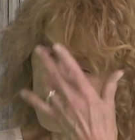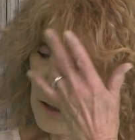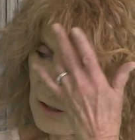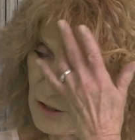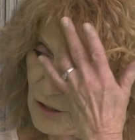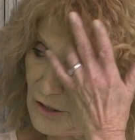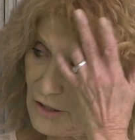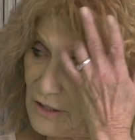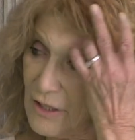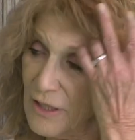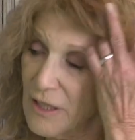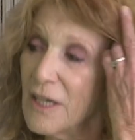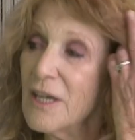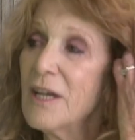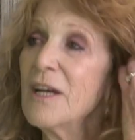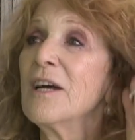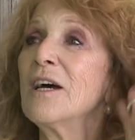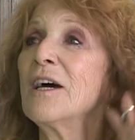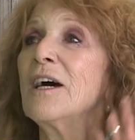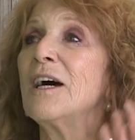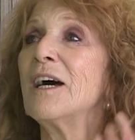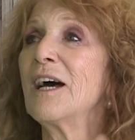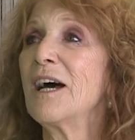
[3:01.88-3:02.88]
to her
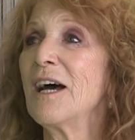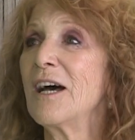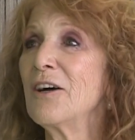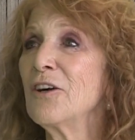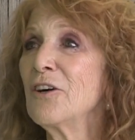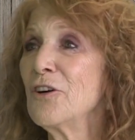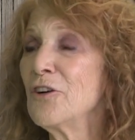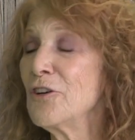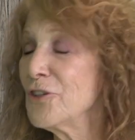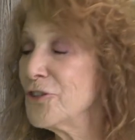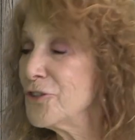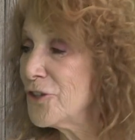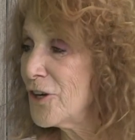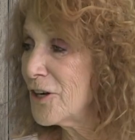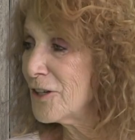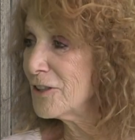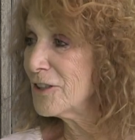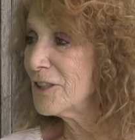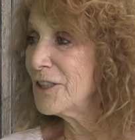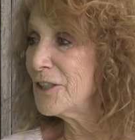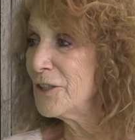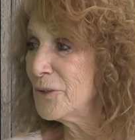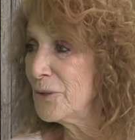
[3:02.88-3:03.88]

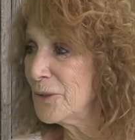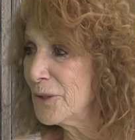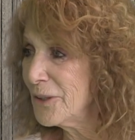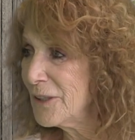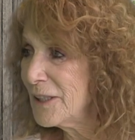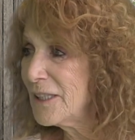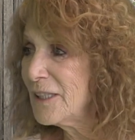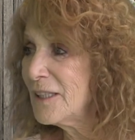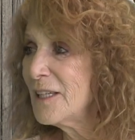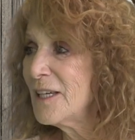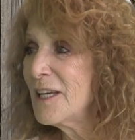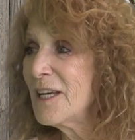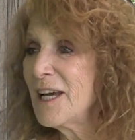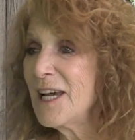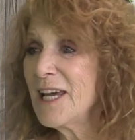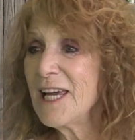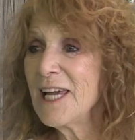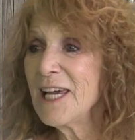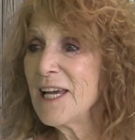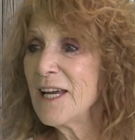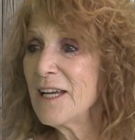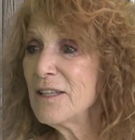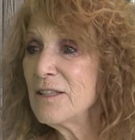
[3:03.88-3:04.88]
daughter Leora,
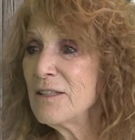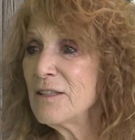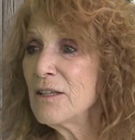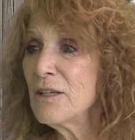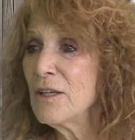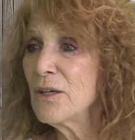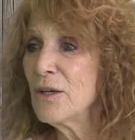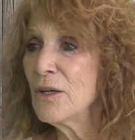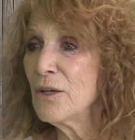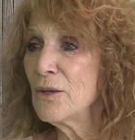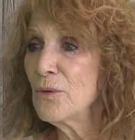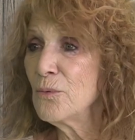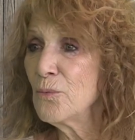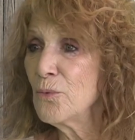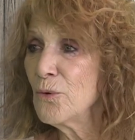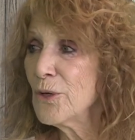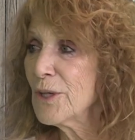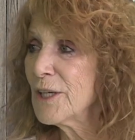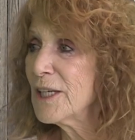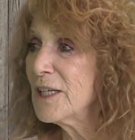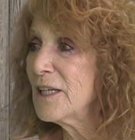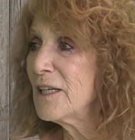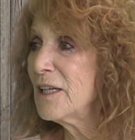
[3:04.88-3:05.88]
and
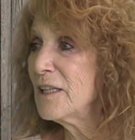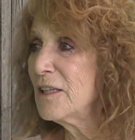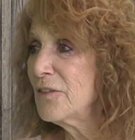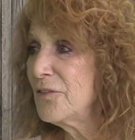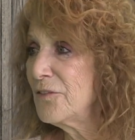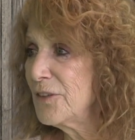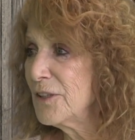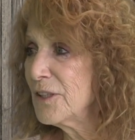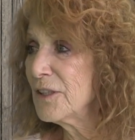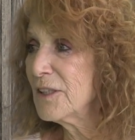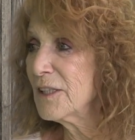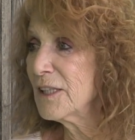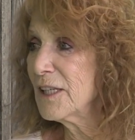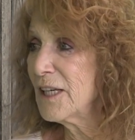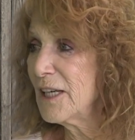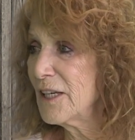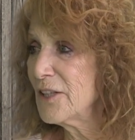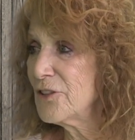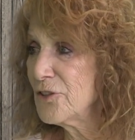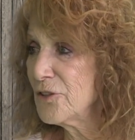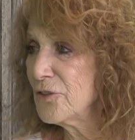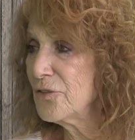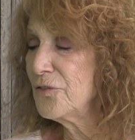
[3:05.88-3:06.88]
working in the
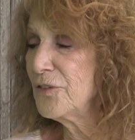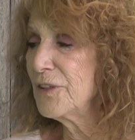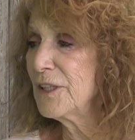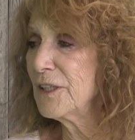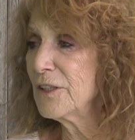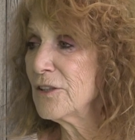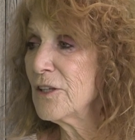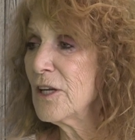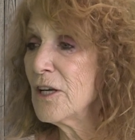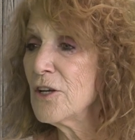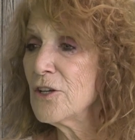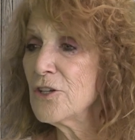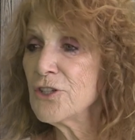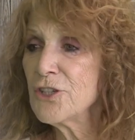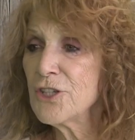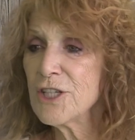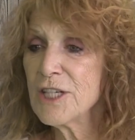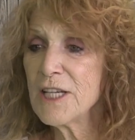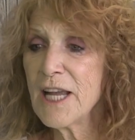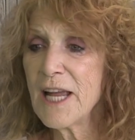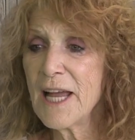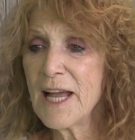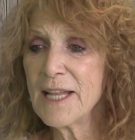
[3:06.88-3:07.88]
cancer field.
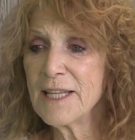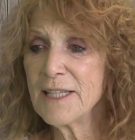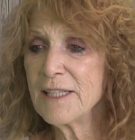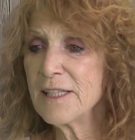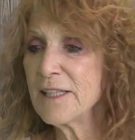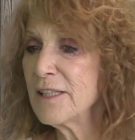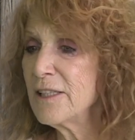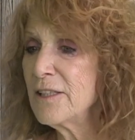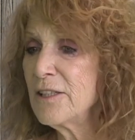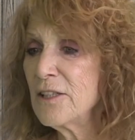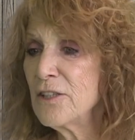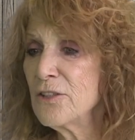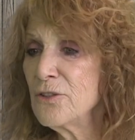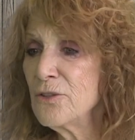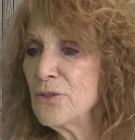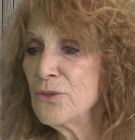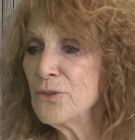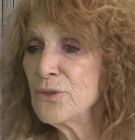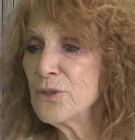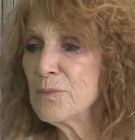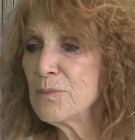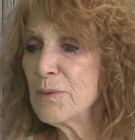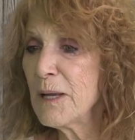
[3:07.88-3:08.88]
She edited a
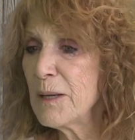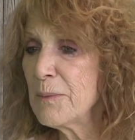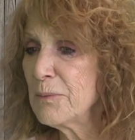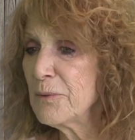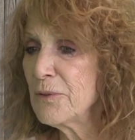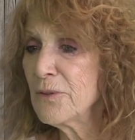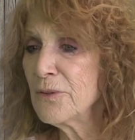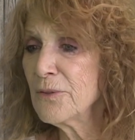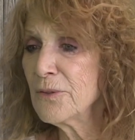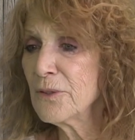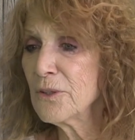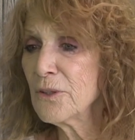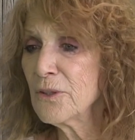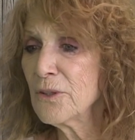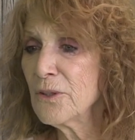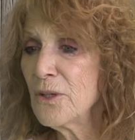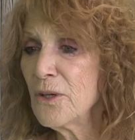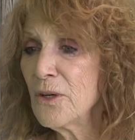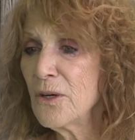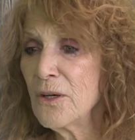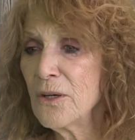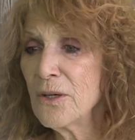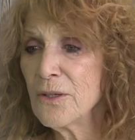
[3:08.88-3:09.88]
newspaper
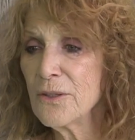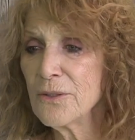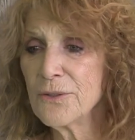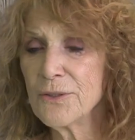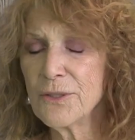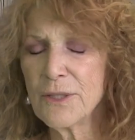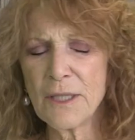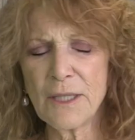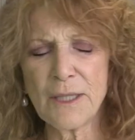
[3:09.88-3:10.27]
called